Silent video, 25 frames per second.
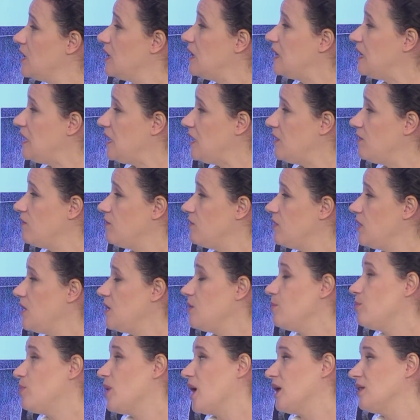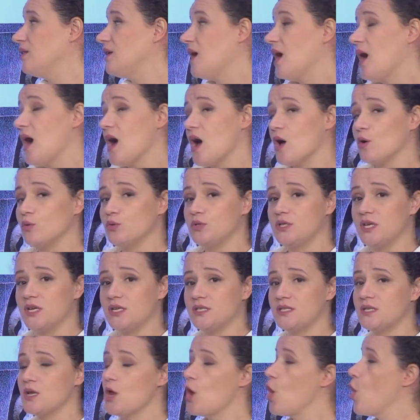live in panda
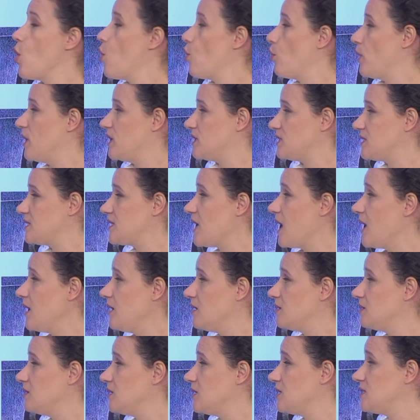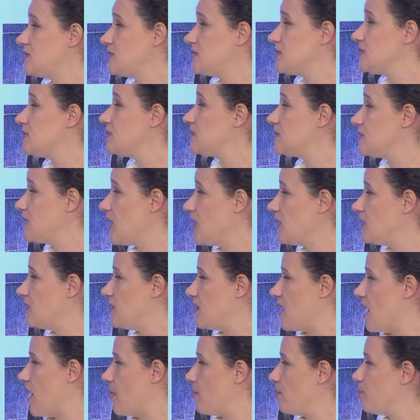houses where scientists study
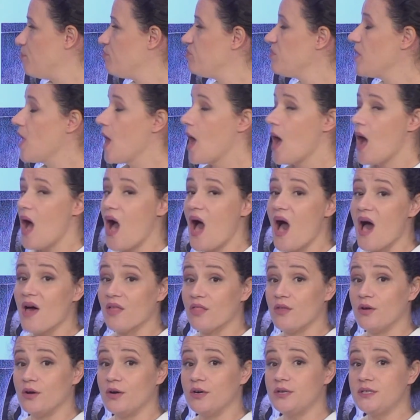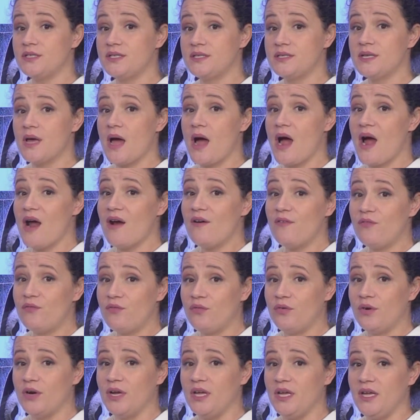them. Others are
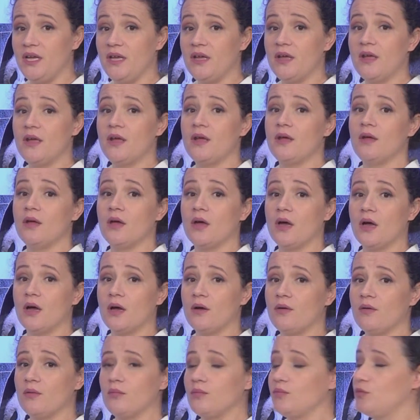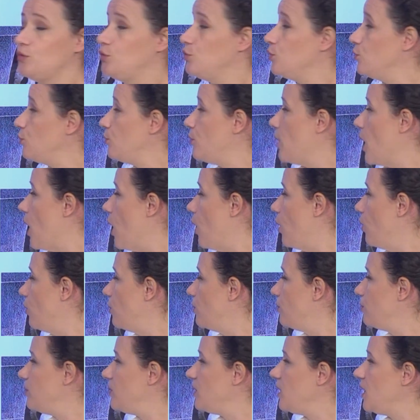free to
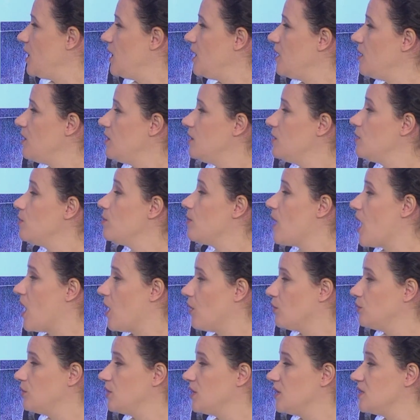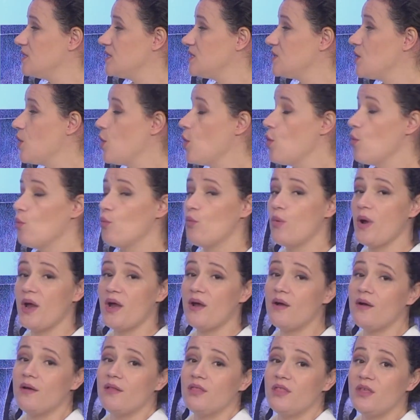roam in the mountains
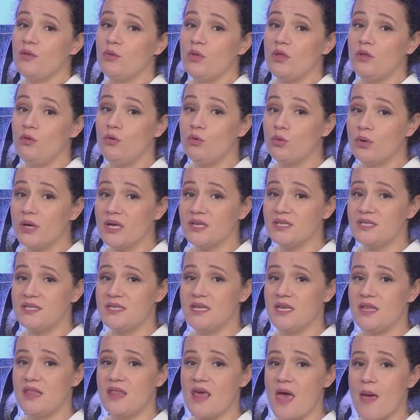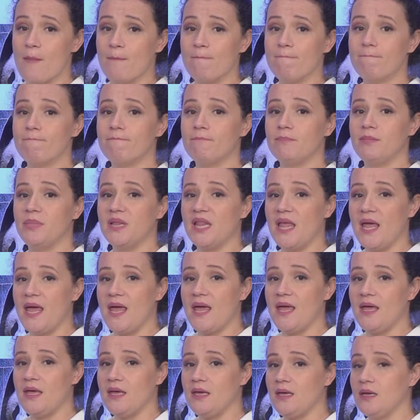where you can see them
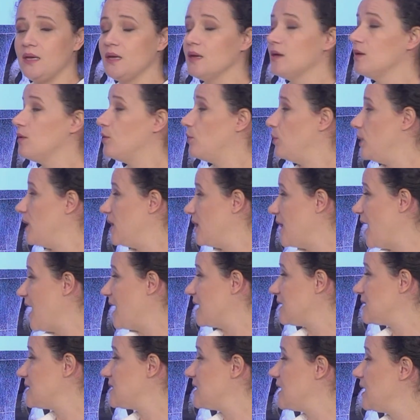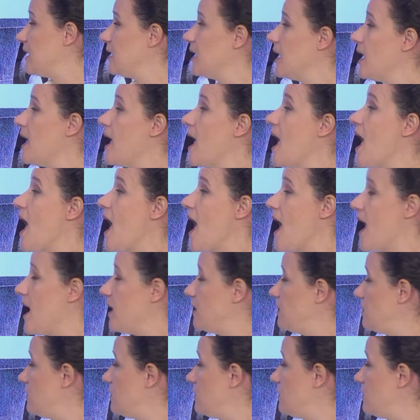playing, relaxing, and